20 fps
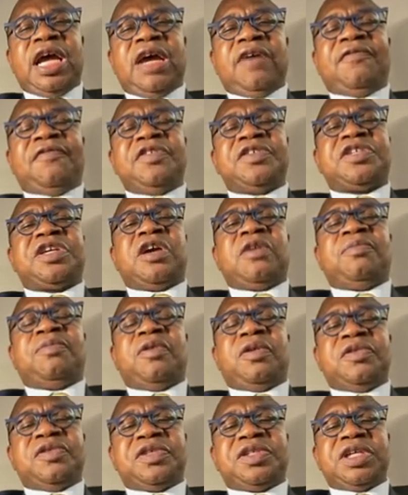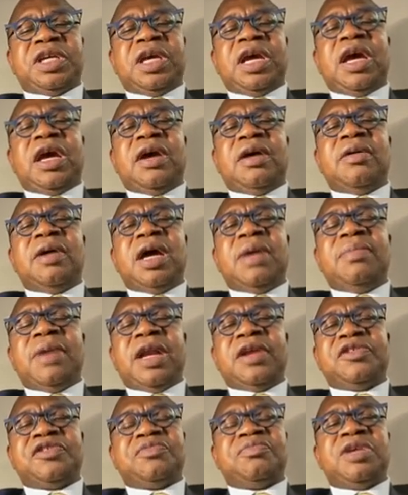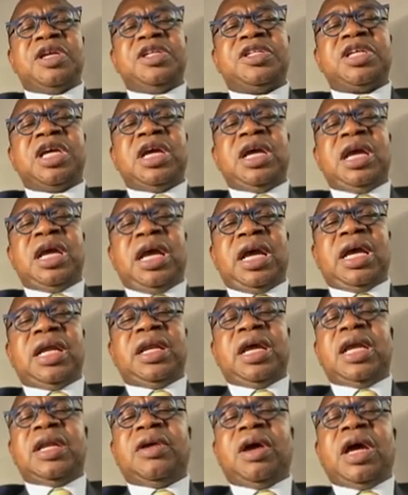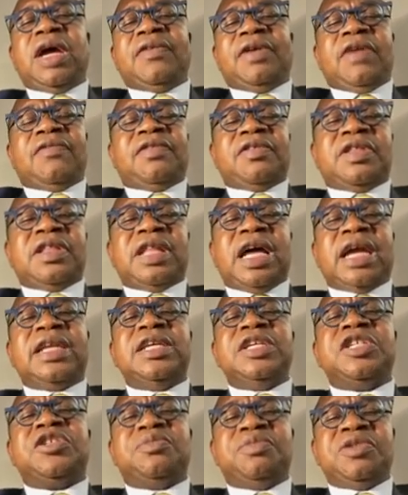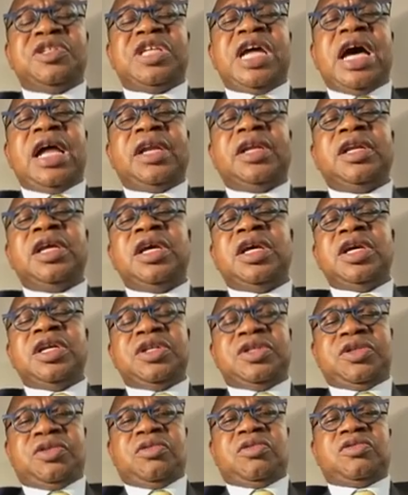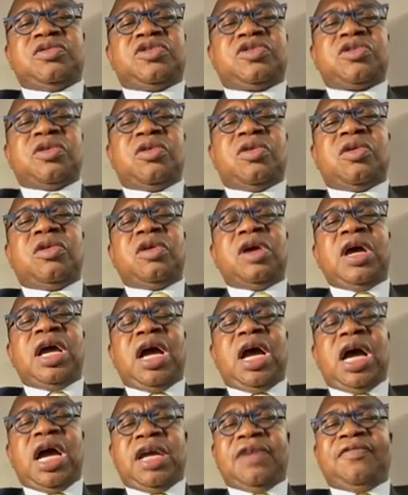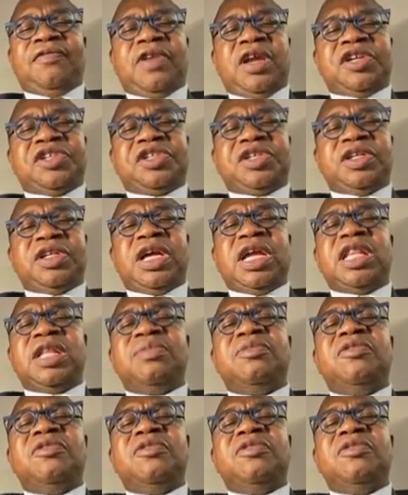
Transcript: fiscal policy management, and everything that needs to be done to control inflation and the